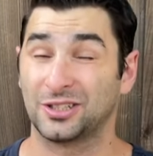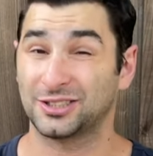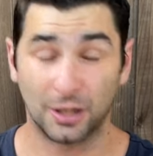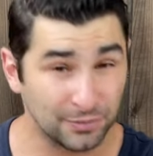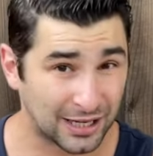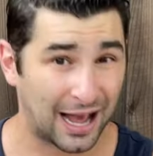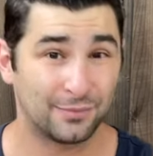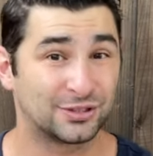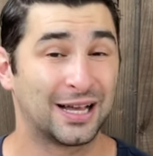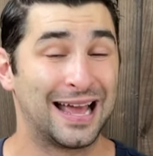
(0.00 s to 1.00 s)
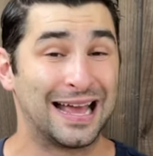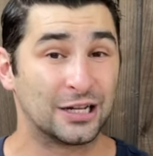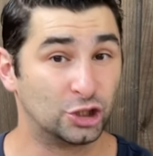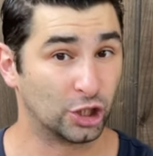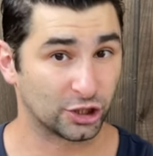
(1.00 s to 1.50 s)
Sometimes
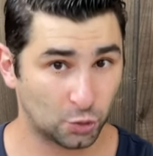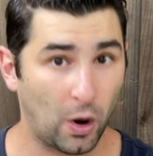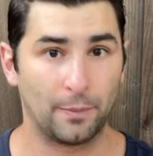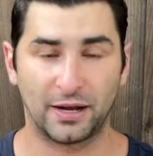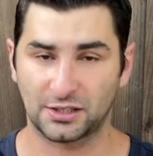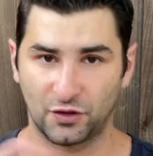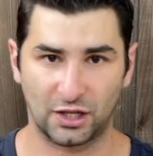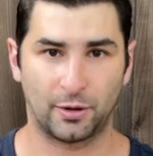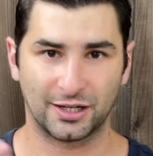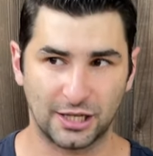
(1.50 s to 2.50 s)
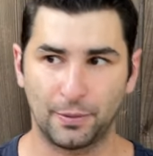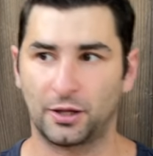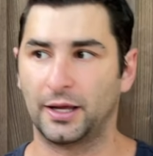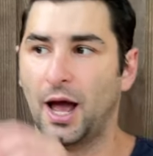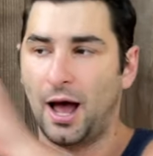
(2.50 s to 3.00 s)
just one. Because if you think about it,
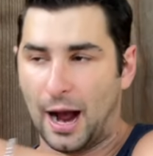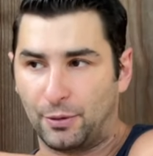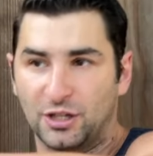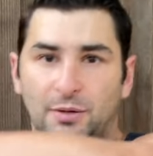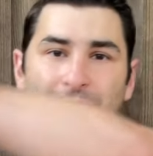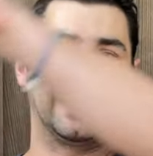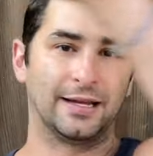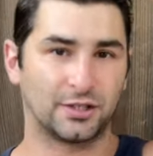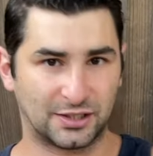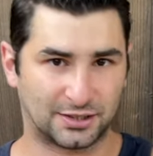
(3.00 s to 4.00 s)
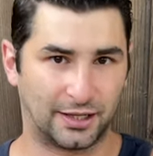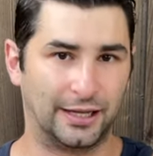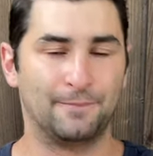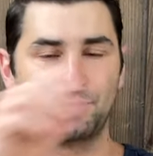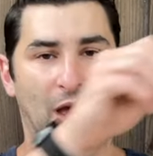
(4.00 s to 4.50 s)
typically, I bring somebody into the
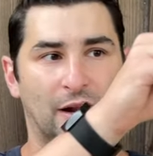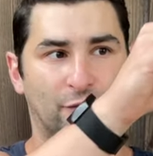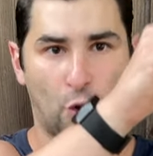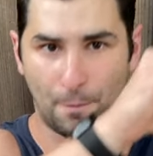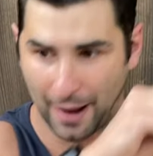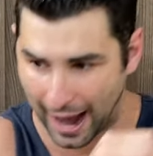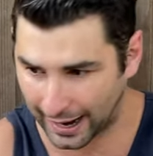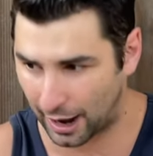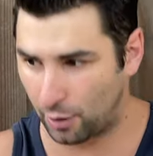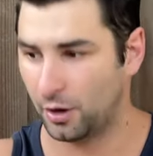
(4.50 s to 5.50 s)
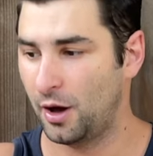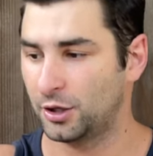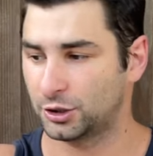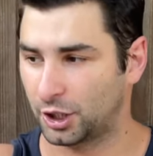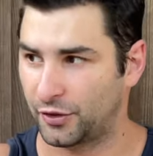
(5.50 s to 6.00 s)
city and then I have to go back out
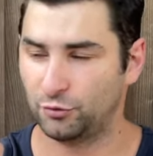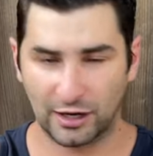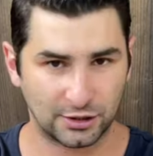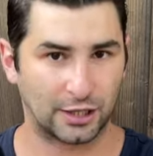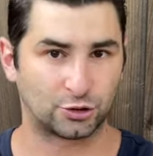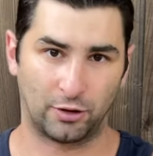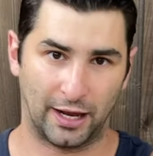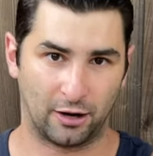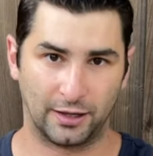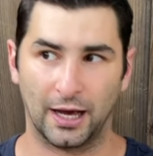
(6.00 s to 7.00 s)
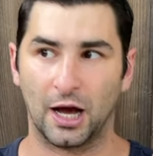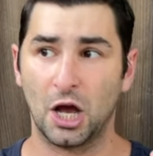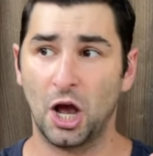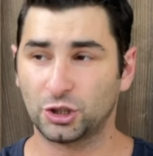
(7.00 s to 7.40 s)
to the residential area.